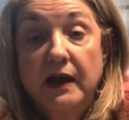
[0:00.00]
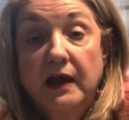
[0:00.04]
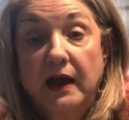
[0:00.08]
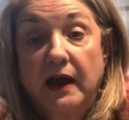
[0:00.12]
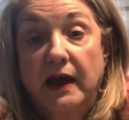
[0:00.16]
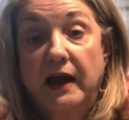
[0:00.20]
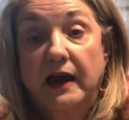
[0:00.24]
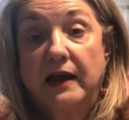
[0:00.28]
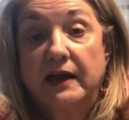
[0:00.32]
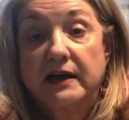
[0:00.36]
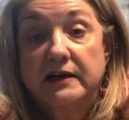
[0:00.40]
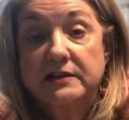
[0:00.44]

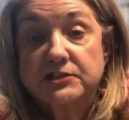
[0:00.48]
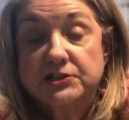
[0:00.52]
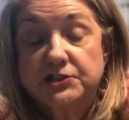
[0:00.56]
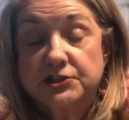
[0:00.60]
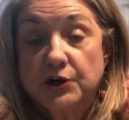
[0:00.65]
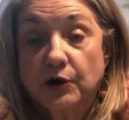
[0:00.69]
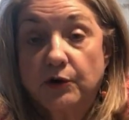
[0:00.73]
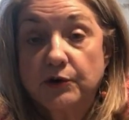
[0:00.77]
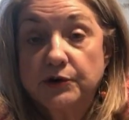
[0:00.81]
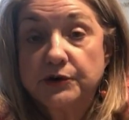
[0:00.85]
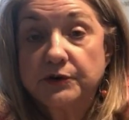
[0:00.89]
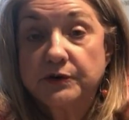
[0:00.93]
and
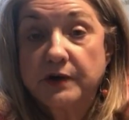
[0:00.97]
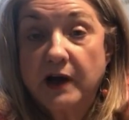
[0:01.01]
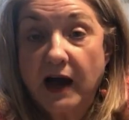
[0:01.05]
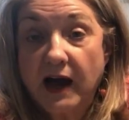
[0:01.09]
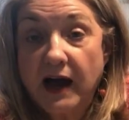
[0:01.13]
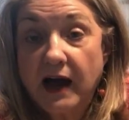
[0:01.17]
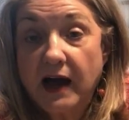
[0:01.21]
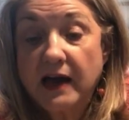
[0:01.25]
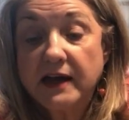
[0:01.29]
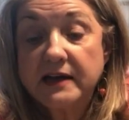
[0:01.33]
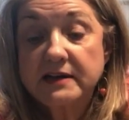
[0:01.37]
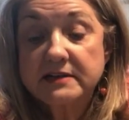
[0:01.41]
show you
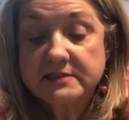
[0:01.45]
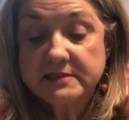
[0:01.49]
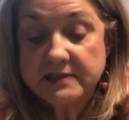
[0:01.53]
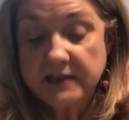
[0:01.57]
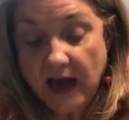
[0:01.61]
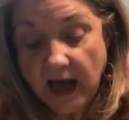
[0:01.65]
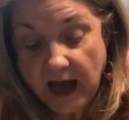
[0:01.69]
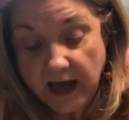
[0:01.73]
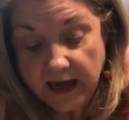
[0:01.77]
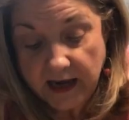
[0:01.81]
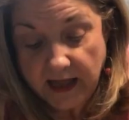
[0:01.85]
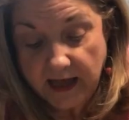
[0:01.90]
guys.
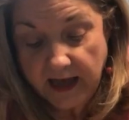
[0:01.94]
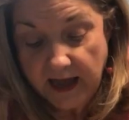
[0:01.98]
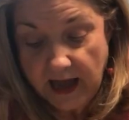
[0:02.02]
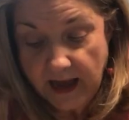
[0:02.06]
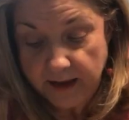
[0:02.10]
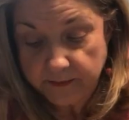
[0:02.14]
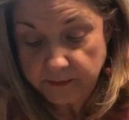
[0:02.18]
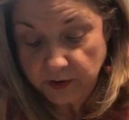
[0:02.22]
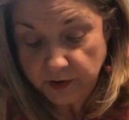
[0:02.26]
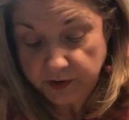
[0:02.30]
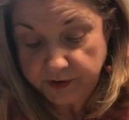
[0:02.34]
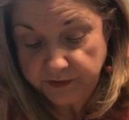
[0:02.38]

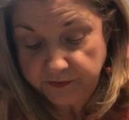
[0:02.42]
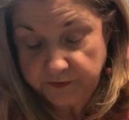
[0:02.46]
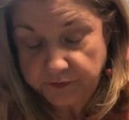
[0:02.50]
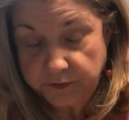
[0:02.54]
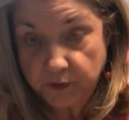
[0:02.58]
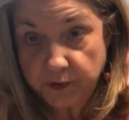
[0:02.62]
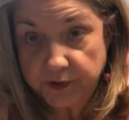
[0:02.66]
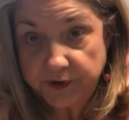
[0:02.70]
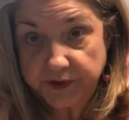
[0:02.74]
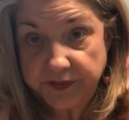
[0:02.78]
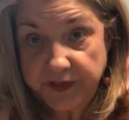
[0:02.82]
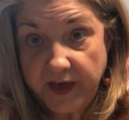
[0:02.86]
I'm looking
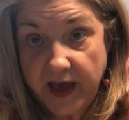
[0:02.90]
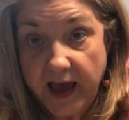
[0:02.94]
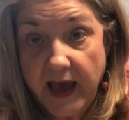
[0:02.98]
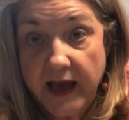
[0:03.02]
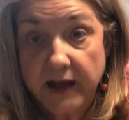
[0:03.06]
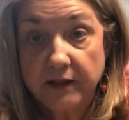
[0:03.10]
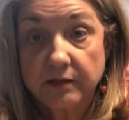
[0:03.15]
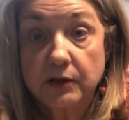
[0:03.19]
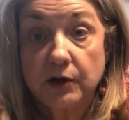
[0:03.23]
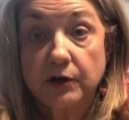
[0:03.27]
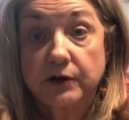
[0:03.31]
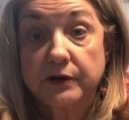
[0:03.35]
forward to
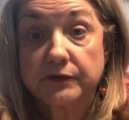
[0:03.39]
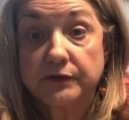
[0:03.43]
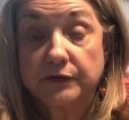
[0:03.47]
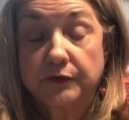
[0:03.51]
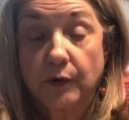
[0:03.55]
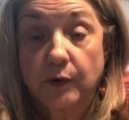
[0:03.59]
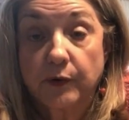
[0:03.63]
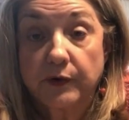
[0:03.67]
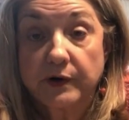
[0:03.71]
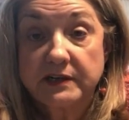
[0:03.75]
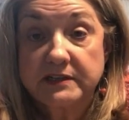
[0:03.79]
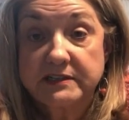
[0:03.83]
that. I'm looking
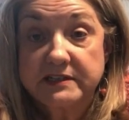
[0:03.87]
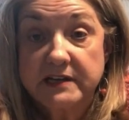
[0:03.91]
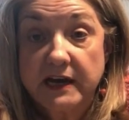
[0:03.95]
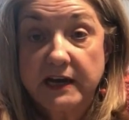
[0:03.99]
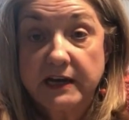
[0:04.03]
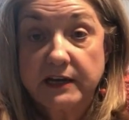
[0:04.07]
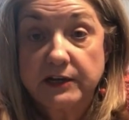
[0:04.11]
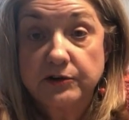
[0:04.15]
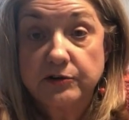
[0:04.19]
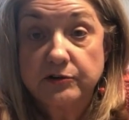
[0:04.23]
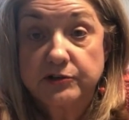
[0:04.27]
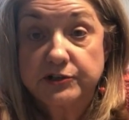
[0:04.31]
forward to
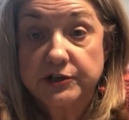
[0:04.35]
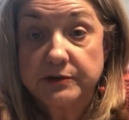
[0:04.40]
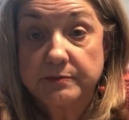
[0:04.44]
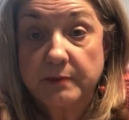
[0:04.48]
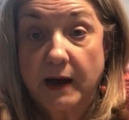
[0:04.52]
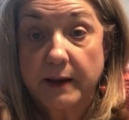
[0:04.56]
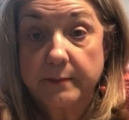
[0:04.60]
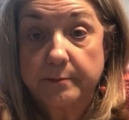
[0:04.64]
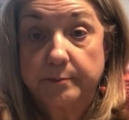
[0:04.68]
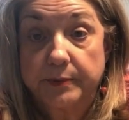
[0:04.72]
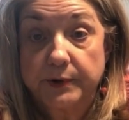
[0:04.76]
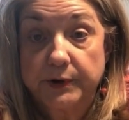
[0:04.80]
taking you to
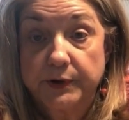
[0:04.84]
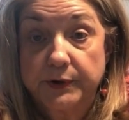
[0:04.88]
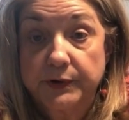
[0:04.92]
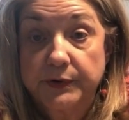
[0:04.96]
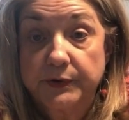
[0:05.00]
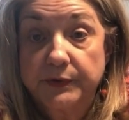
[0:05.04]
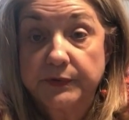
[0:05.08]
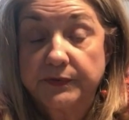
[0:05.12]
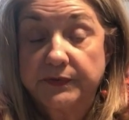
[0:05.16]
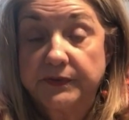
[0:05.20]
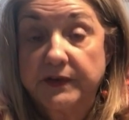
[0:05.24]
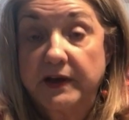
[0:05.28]
my
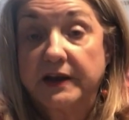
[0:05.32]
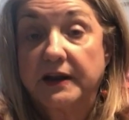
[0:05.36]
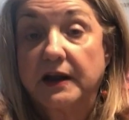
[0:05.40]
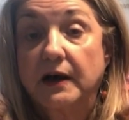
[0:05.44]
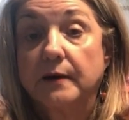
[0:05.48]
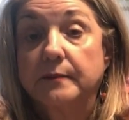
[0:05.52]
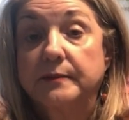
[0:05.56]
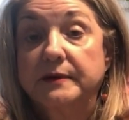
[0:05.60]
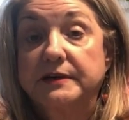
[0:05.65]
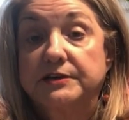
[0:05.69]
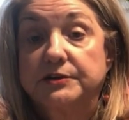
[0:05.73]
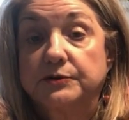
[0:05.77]
booth, and
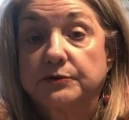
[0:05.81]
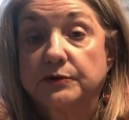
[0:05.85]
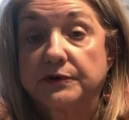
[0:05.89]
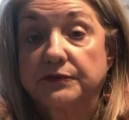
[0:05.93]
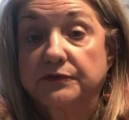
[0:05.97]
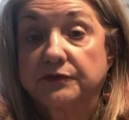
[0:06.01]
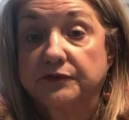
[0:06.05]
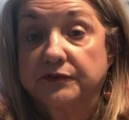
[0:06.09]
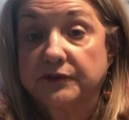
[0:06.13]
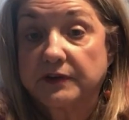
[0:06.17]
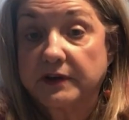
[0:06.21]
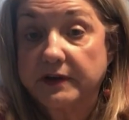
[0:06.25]
I'll be doing
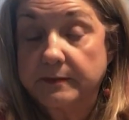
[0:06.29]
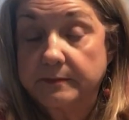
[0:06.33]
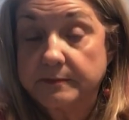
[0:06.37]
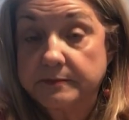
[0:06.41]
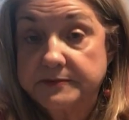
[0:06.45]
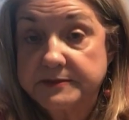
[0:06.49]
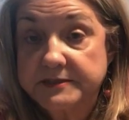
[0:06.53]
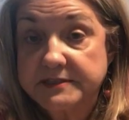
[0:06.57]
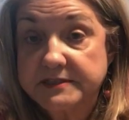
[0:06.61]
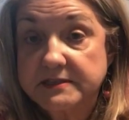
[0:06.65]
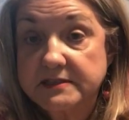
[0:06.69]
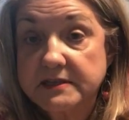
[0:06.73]

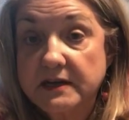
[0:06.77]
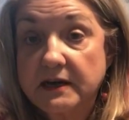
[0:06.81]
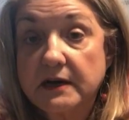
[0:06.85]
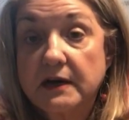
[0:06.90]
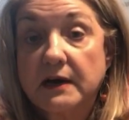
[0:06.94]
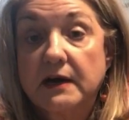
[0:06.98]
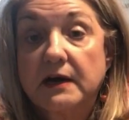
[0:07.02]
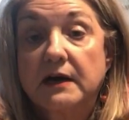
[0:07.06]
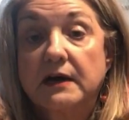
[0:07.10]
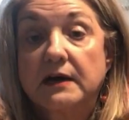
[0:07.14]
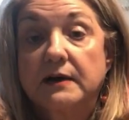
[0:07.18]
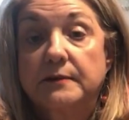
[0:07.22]
flips
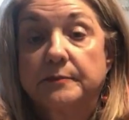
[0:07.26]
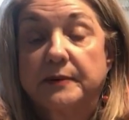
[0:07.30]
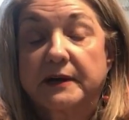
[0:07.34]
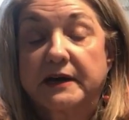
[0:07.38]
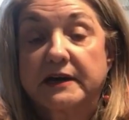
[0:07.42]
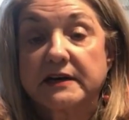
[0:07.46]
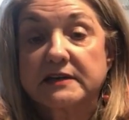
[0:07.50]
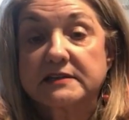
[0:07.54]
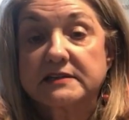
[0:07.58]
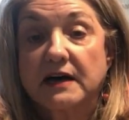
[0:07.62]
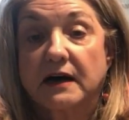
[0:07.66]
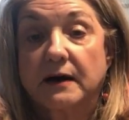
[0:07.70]

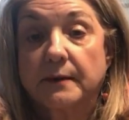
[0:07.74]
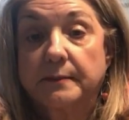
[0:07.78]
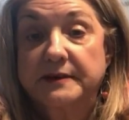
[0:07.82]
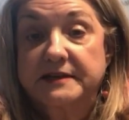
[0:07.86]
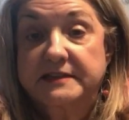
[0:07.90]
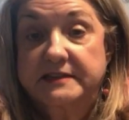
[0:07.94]
because I'll be